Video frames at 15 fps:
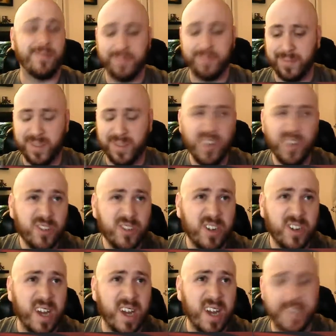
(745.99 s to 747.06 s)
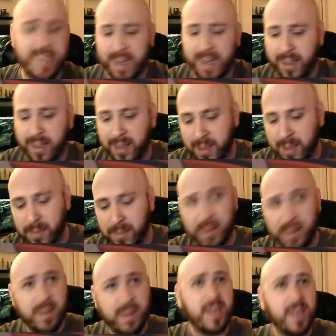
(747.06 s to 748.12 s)
those are not exciting, but
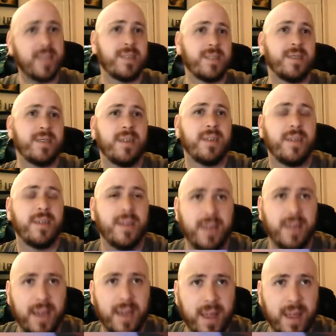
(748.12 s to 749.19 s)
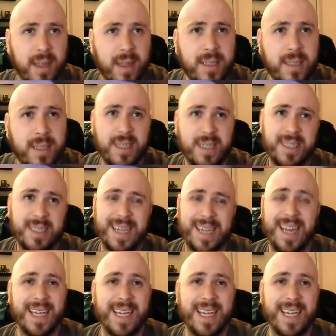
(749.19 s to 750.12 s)
this is exciting.